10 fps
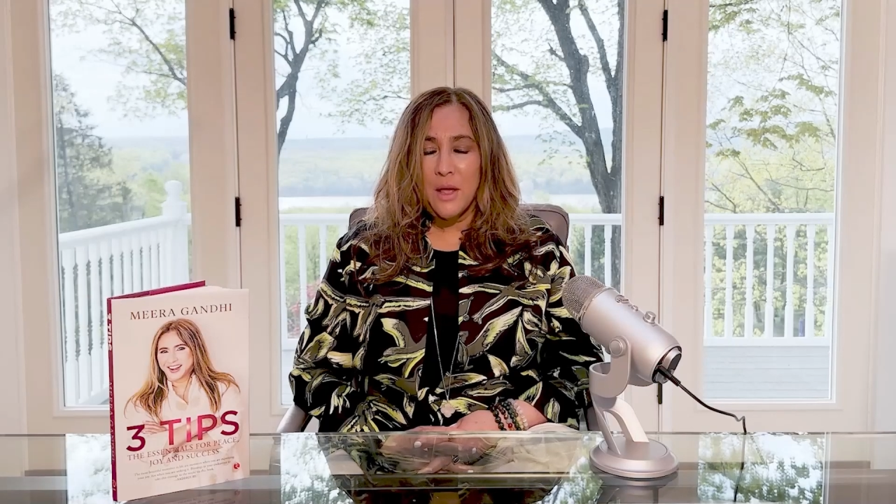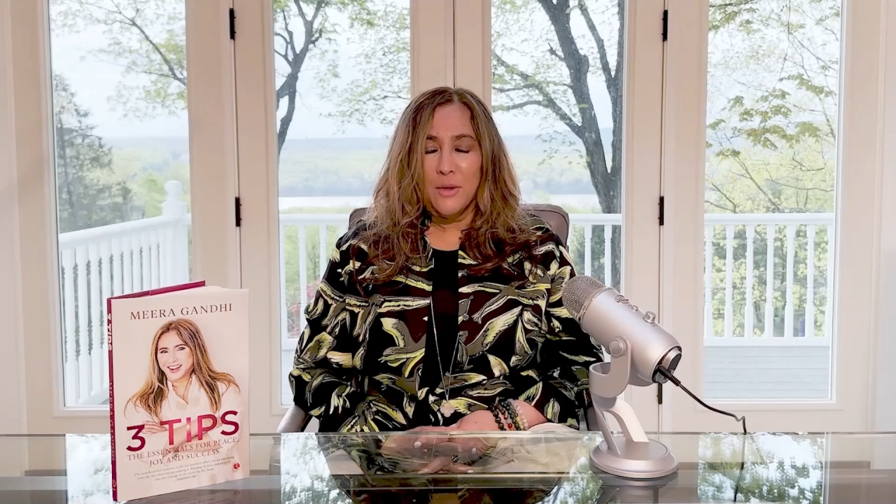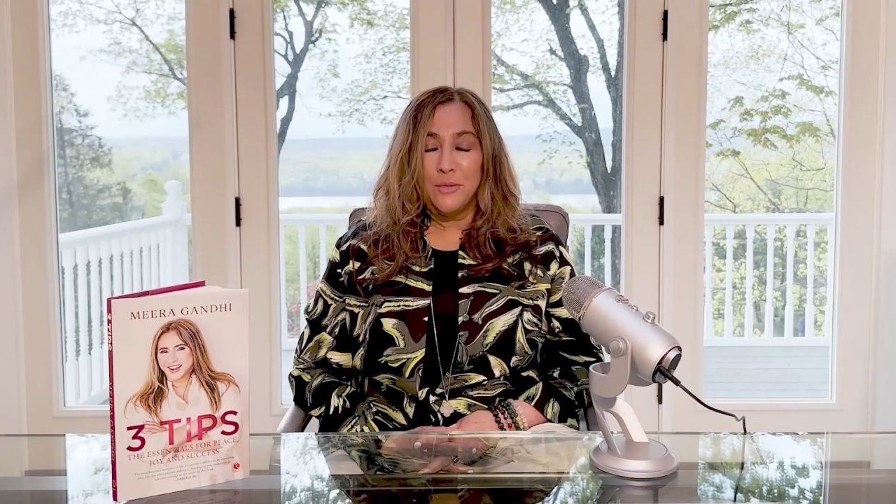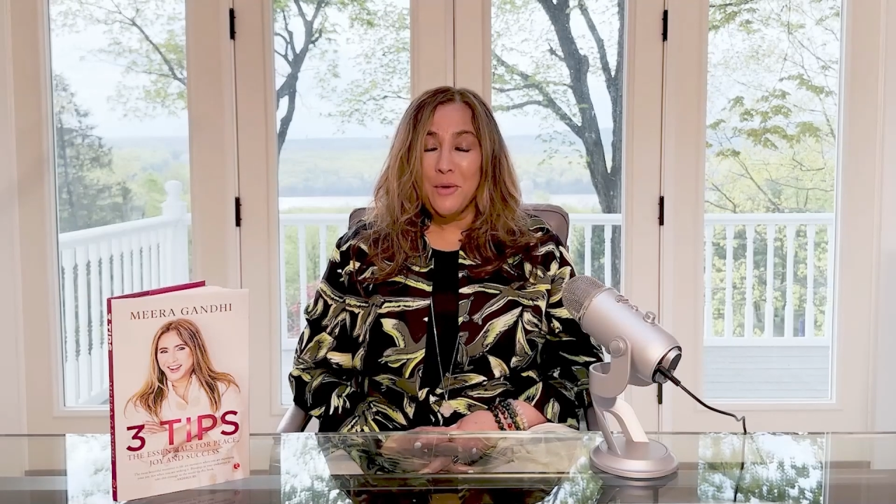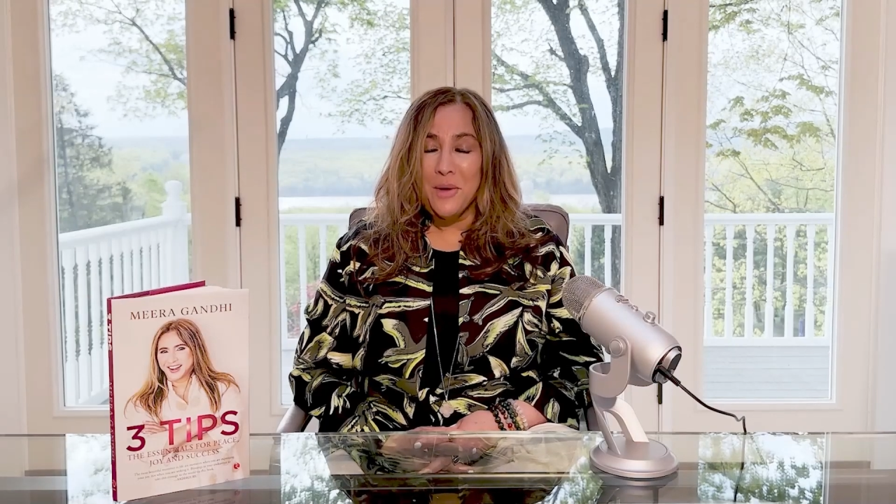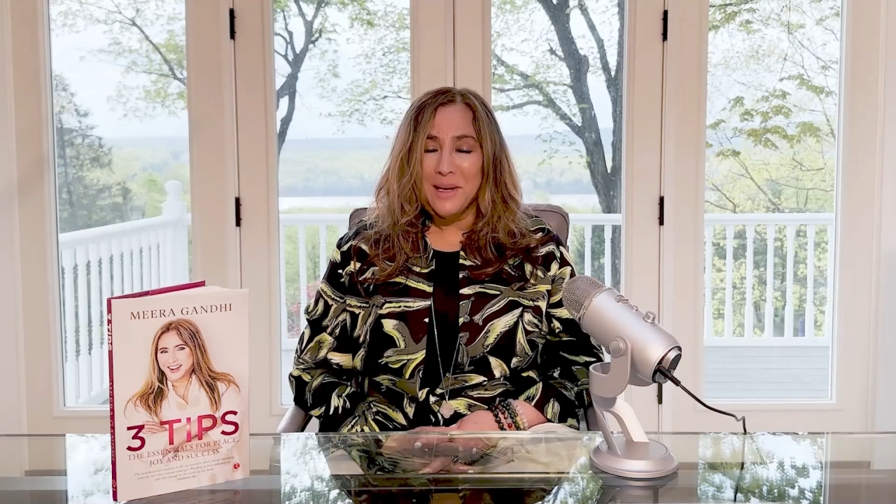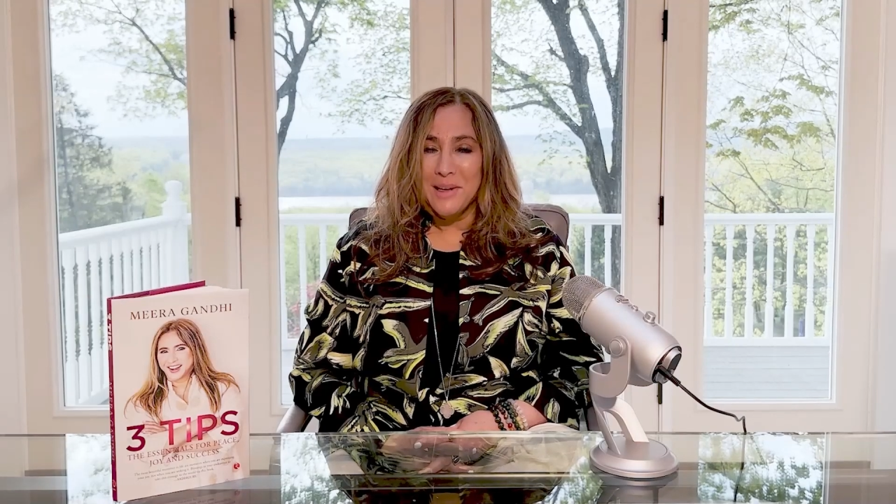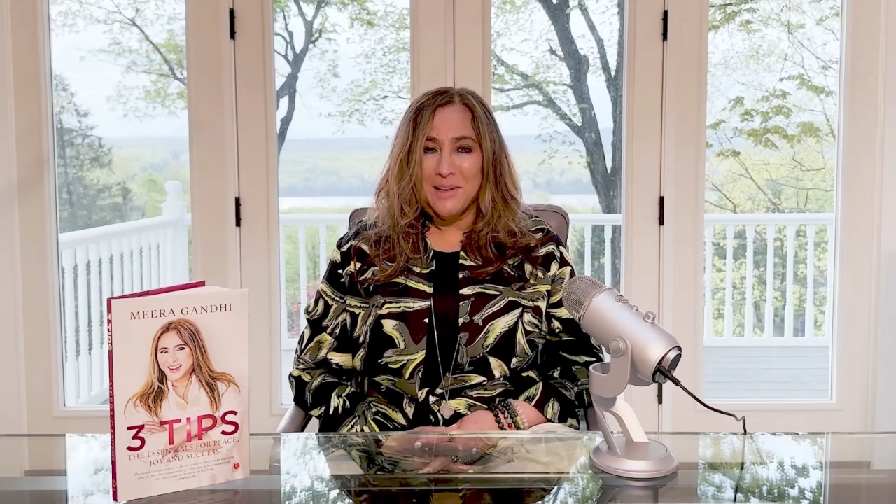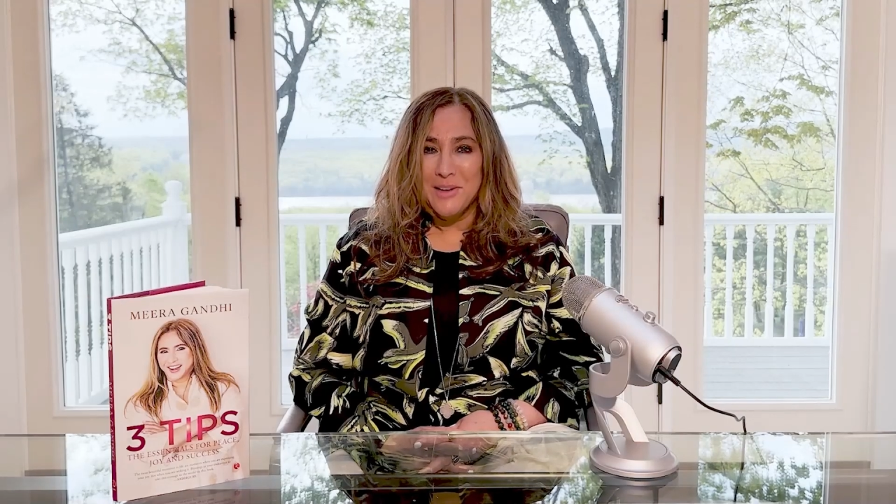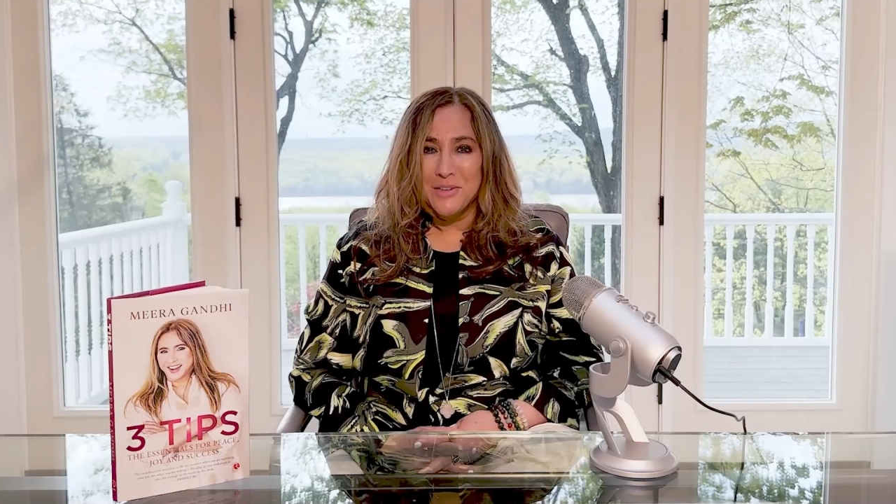So, in
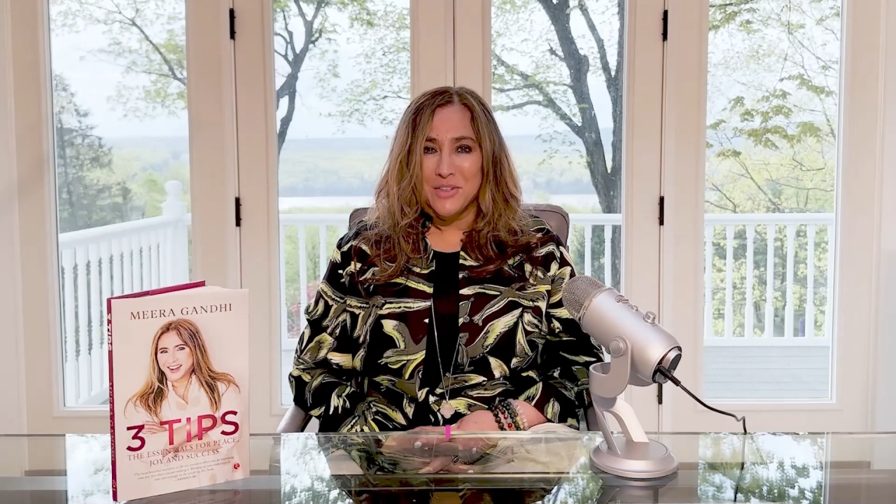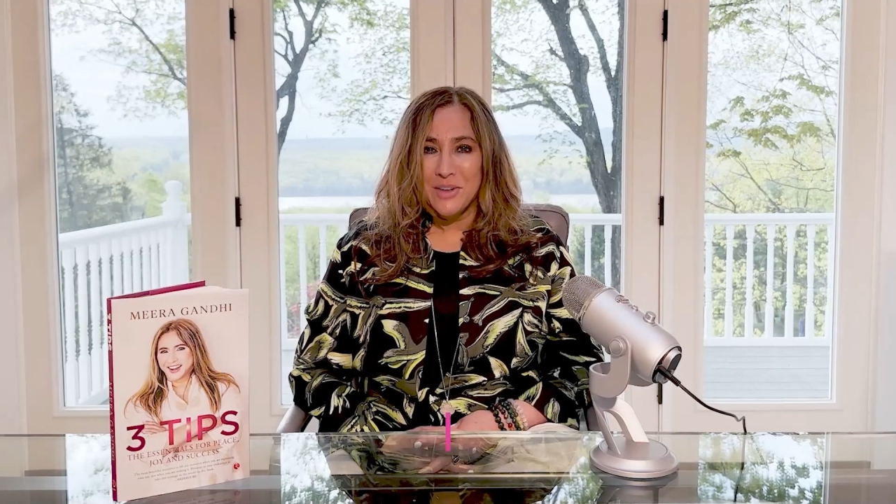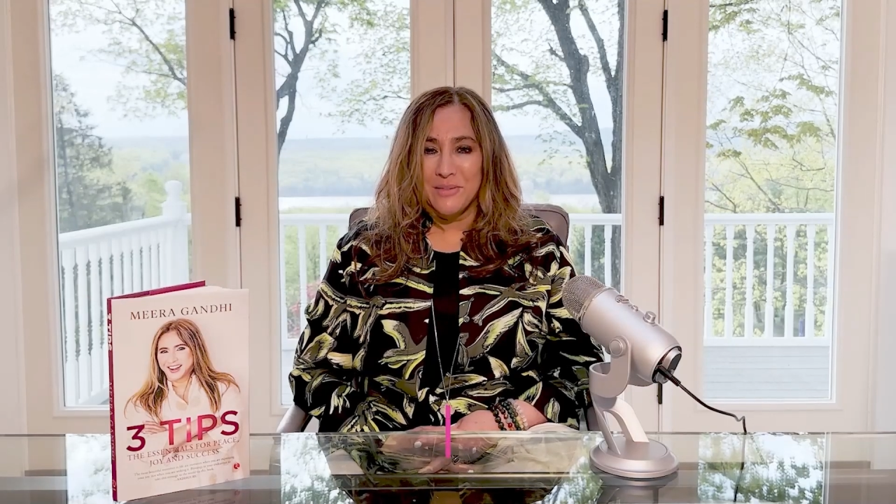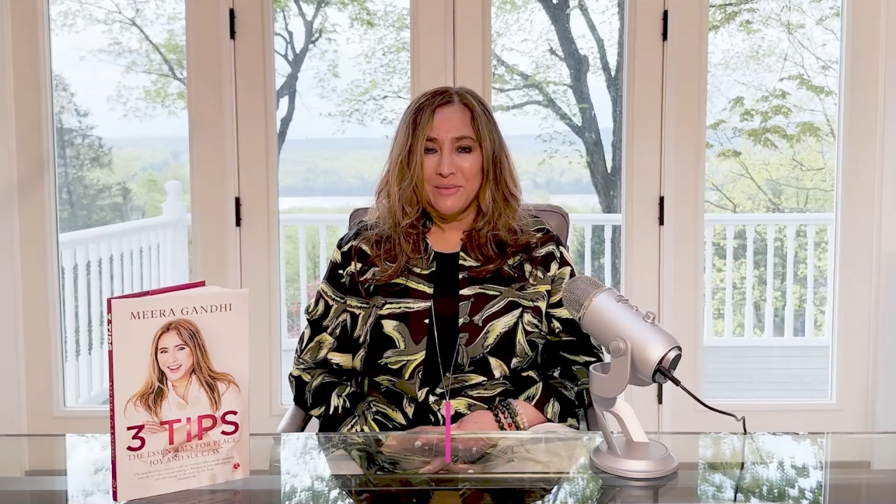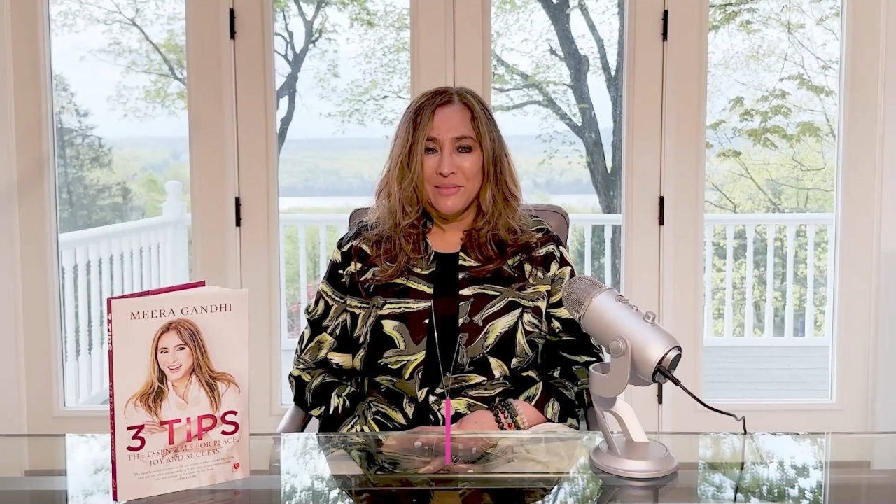conclusion,